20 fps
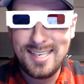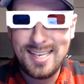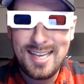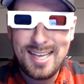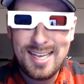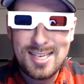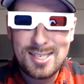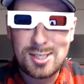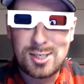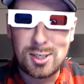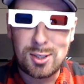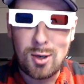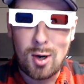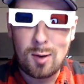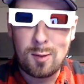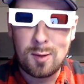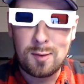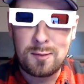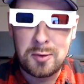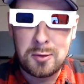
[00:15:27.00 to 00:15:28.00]
cigar
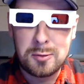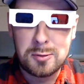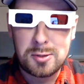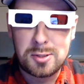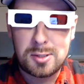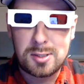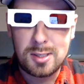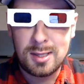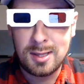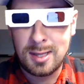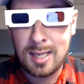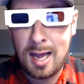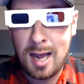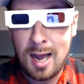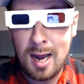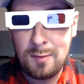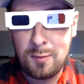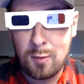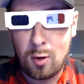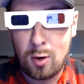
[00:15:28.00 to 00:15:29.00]
reviews
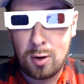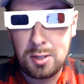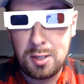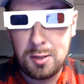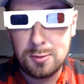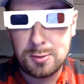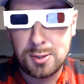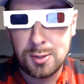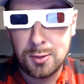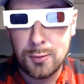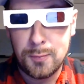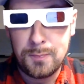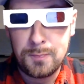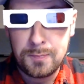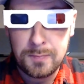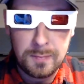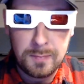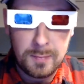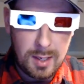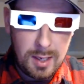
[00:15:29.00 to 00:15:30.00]
live on YouTube.
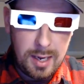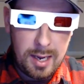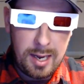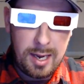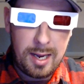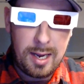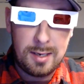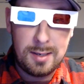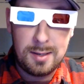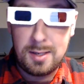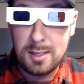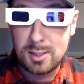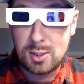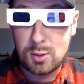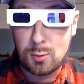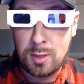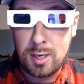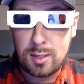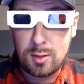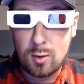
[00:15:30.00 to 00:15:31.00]
And this
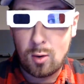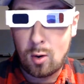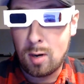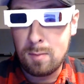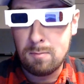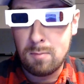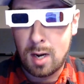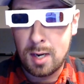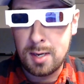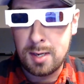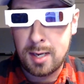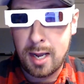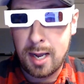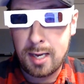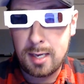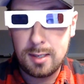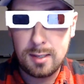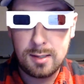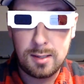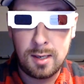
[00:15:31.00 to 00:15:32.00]
week, on
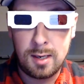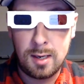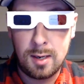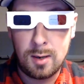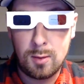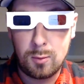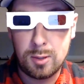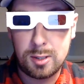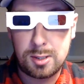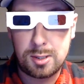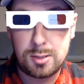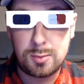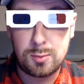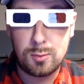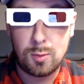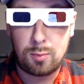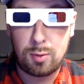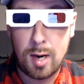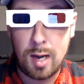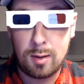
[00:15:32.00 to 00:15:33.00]
Monday, which will
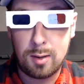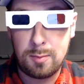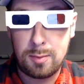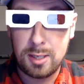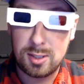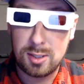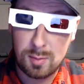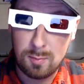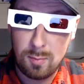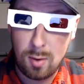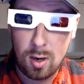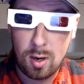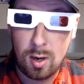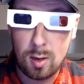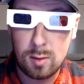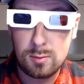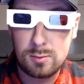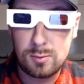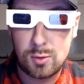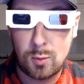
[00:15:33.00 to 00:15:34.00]
probably be
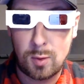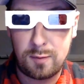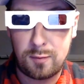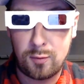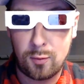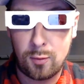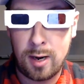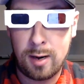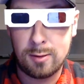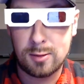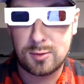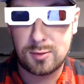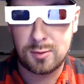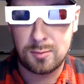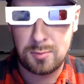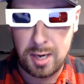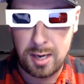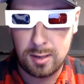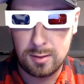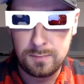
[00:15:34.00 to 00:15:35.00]
tomorrow, 24 hours from
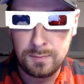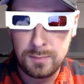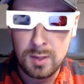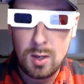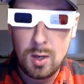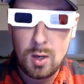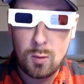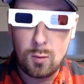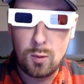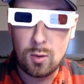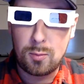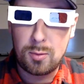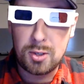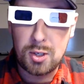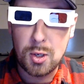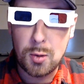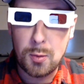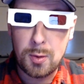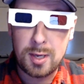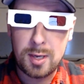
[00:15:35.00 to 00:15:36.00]
now, we will be
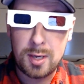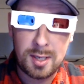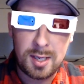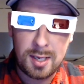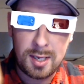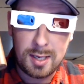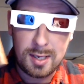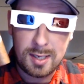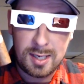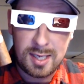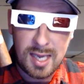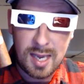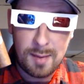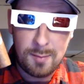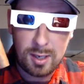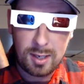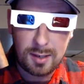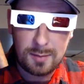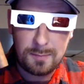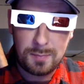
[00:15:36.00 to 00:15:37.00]
doing the
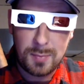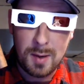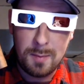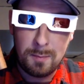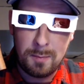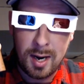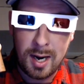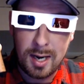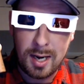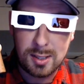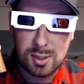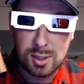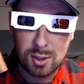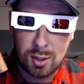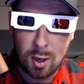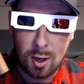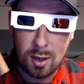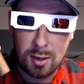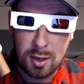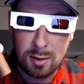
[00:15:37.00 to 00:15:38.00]
Gimmick by
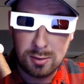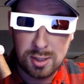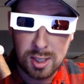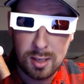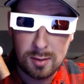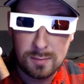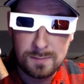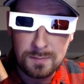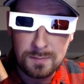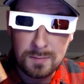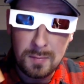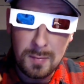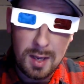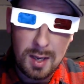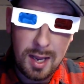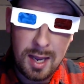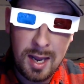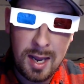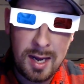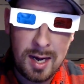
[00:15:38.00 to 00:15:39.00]
Cigar Dojo.
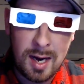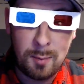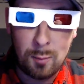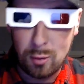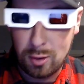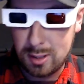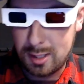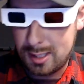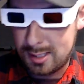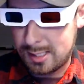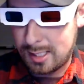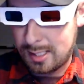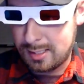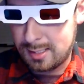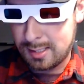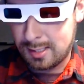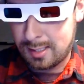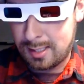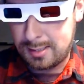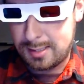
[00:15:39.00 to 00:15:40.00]
And I'm really excited to
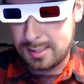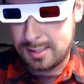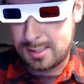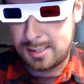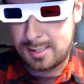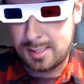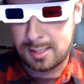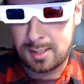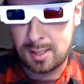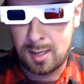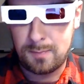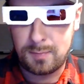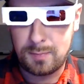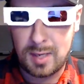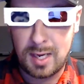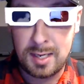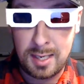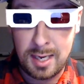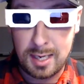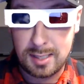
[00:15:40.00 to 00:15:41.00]
light this stick up.
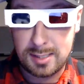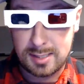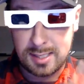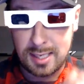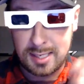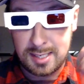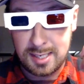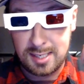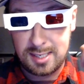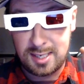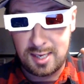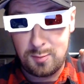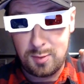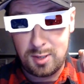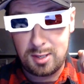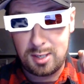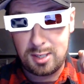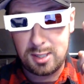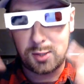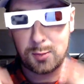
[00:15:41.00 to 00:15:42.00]
And yes, they did give me
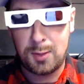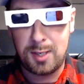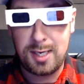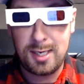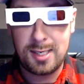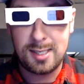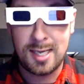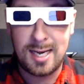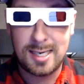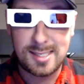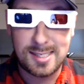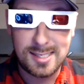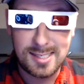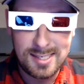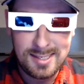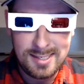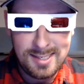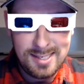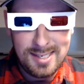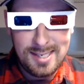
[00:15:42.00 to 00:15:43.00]
these 3D glasses.
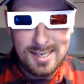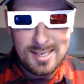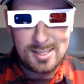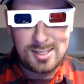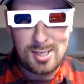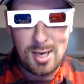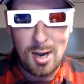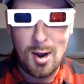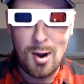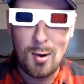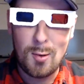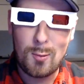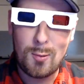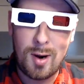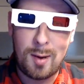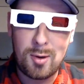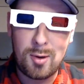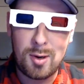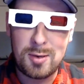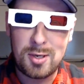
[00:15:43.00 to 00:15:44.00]
So
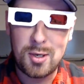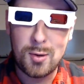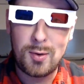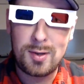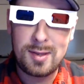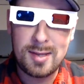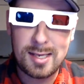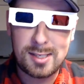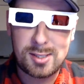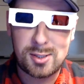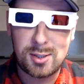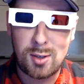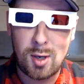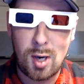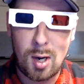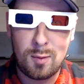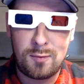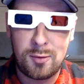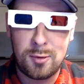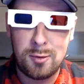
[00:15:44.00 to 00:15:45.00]
I'm going to be doing that cigar
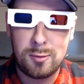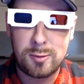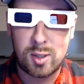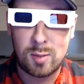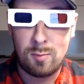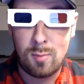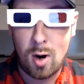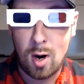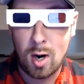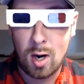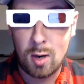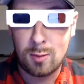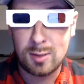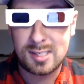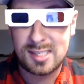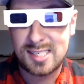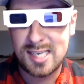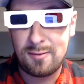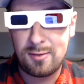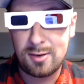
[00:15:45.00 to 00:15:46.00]
review tomorrow at
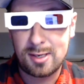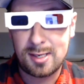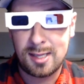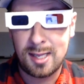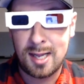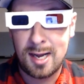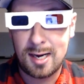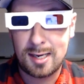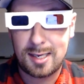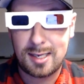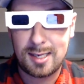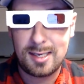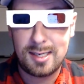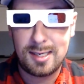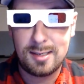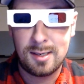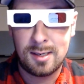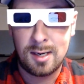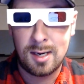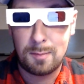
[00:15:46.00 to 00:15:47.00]
7 o'clock
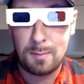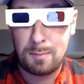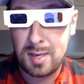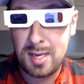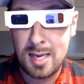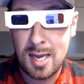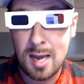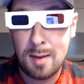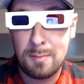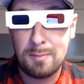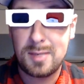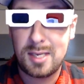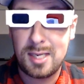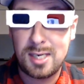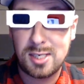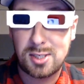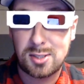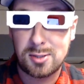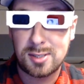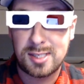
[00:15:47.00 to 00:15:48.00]
p.m.
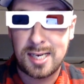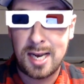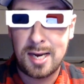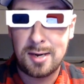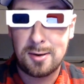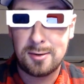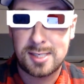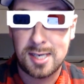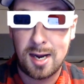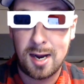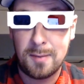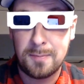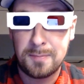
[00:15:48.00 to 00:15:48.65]
Eastern Standard Time.